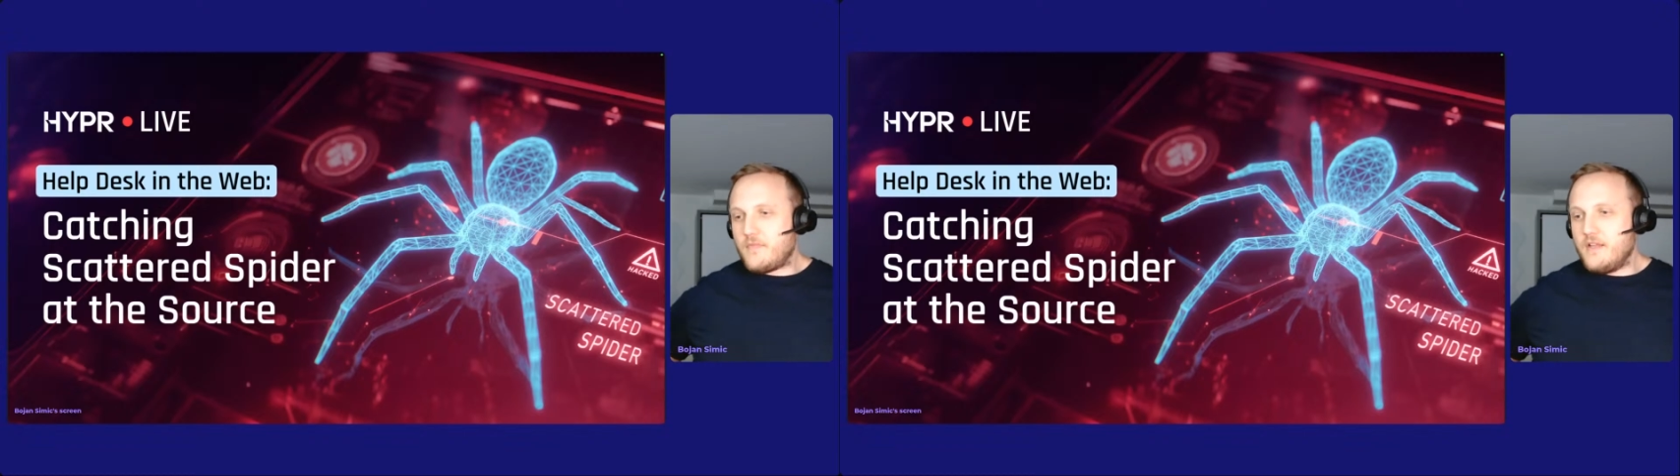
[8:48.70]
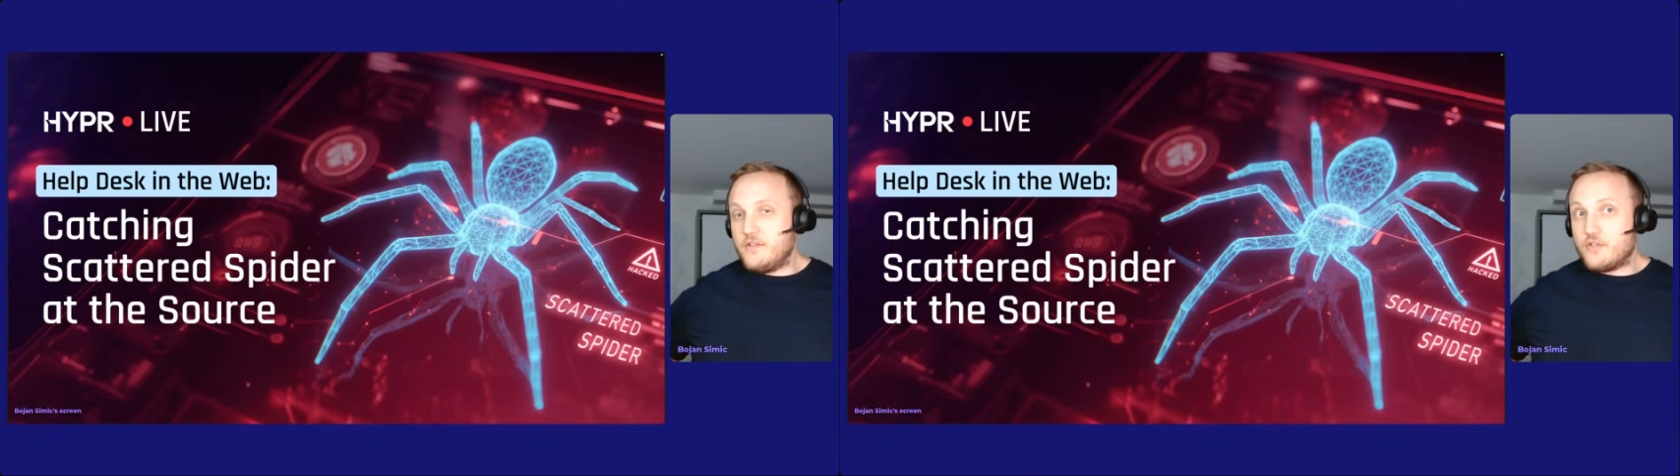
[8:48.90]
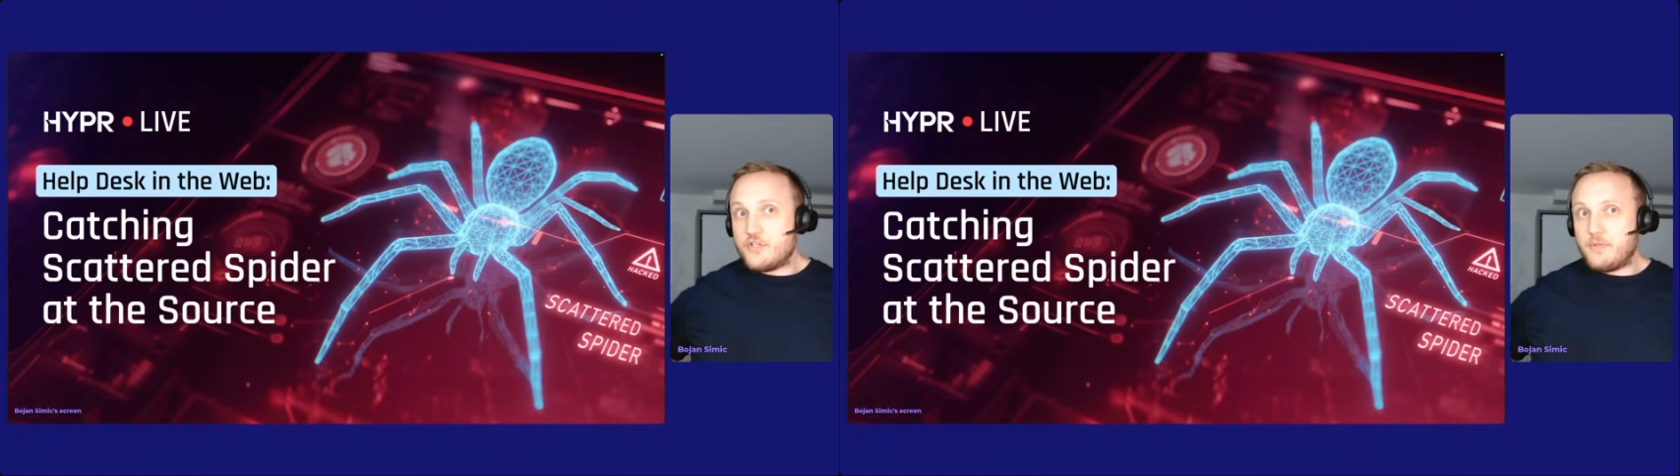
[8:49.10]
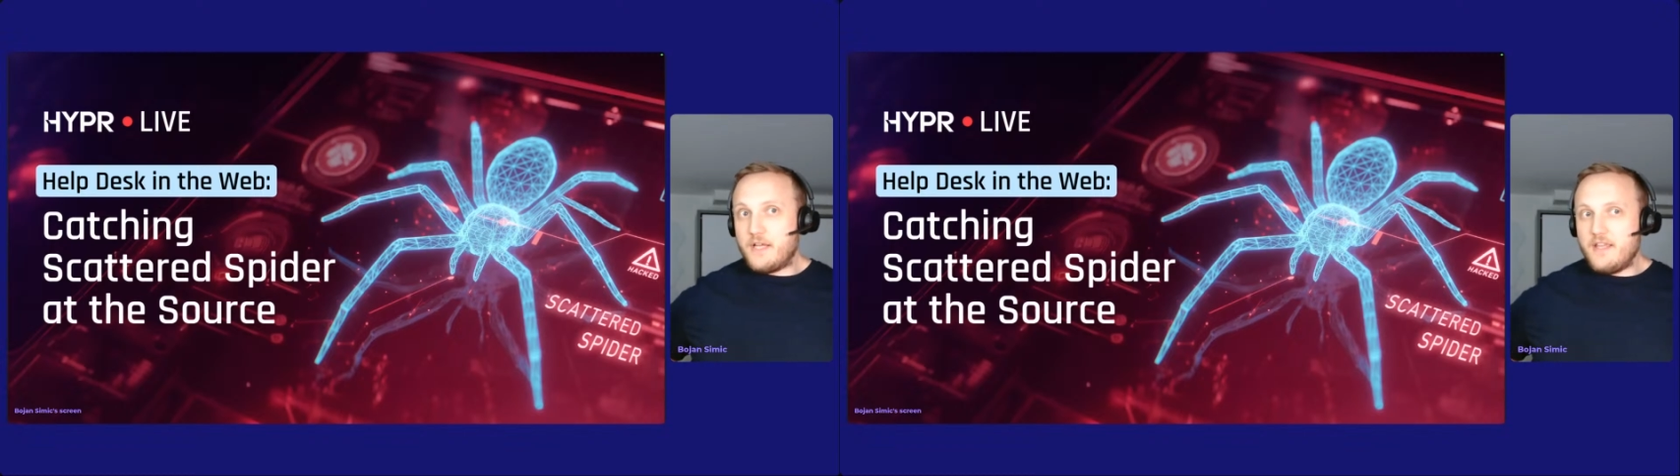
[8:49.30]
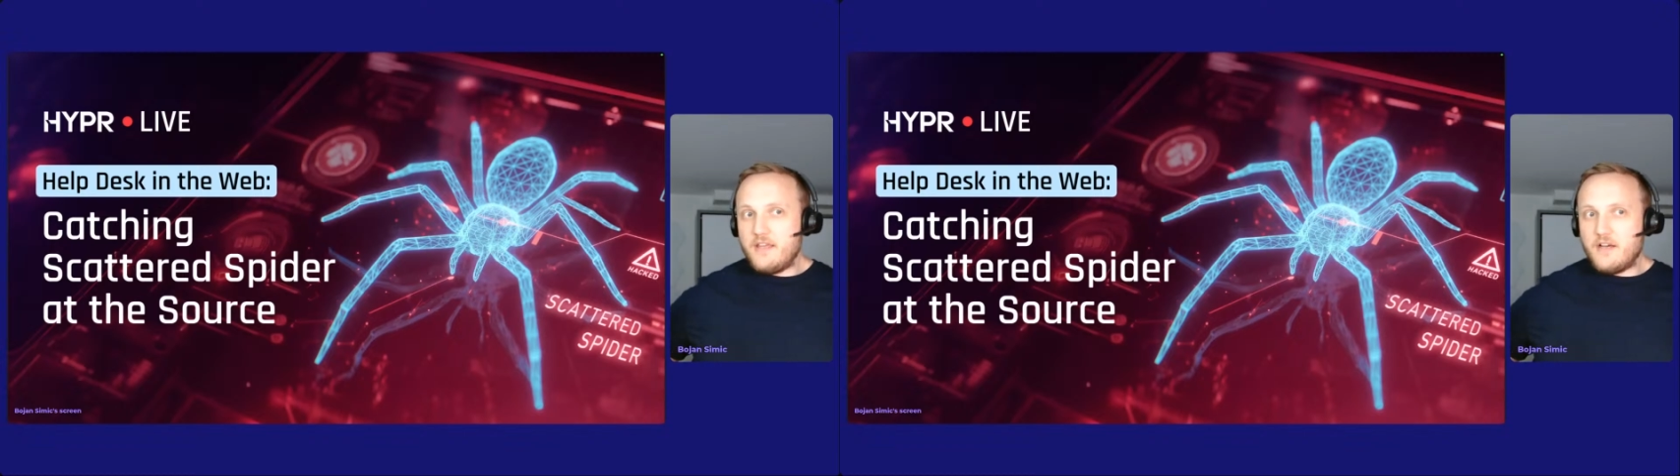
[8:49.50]
there's
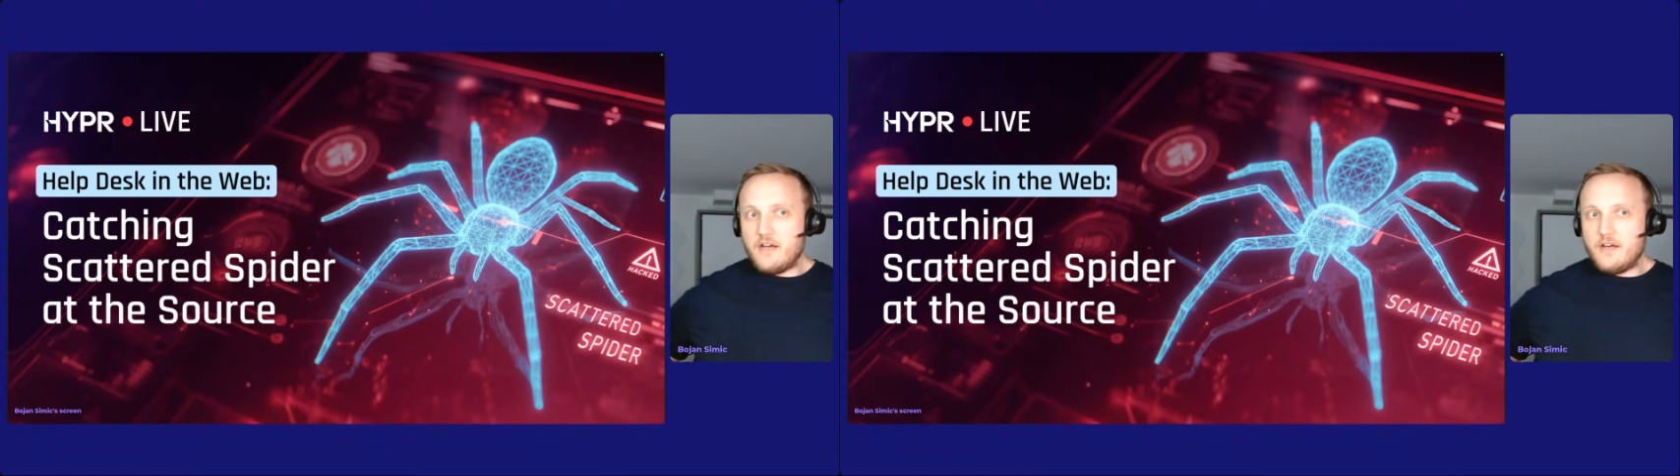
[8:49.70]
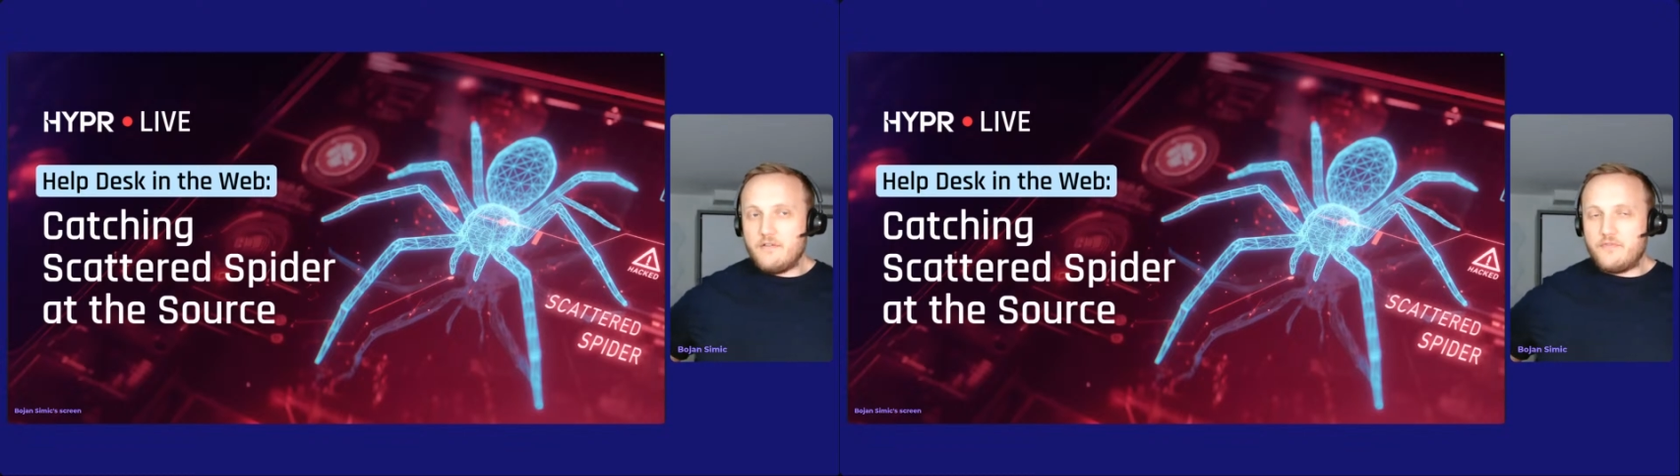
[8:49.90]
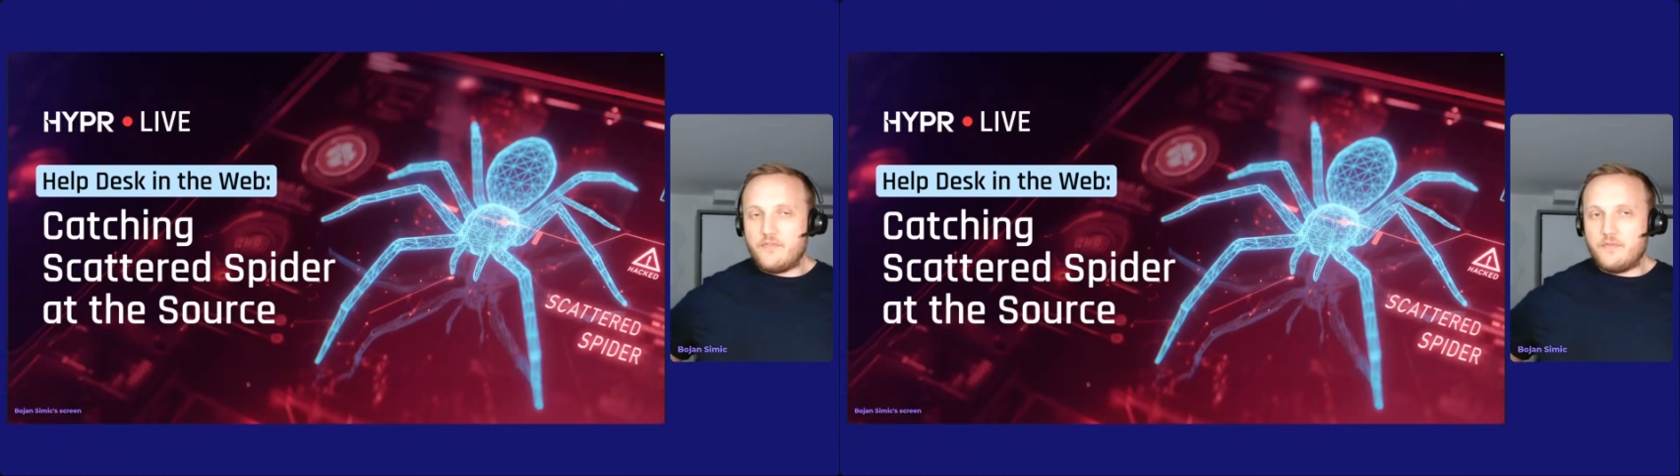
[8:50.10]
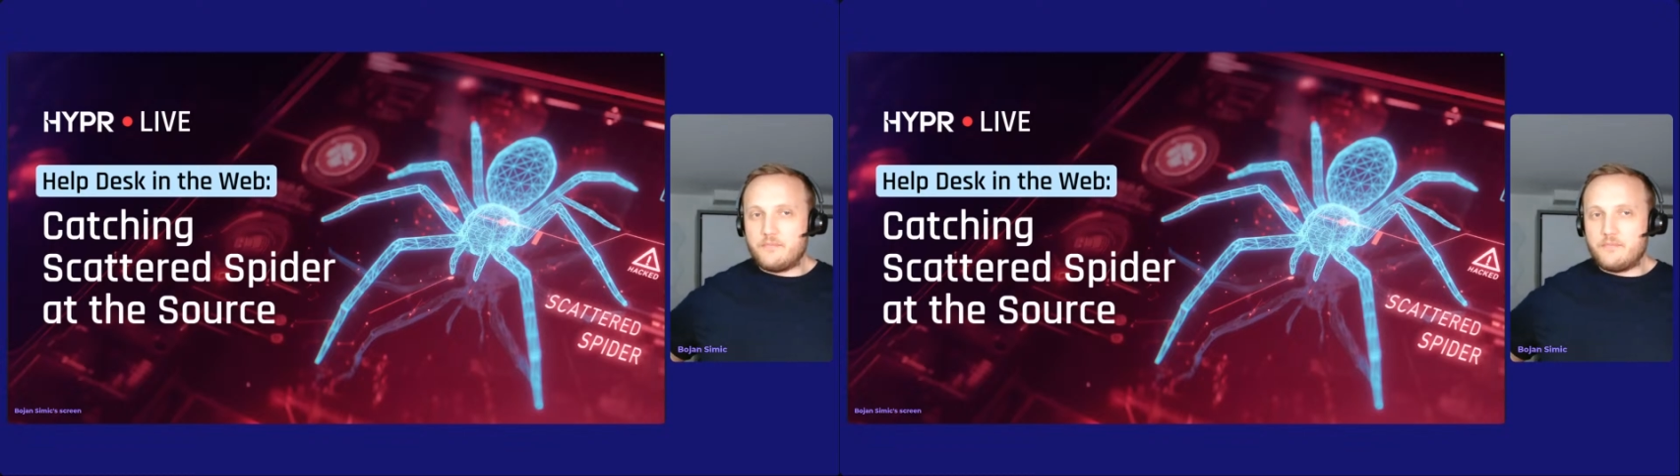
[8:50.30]
plenty of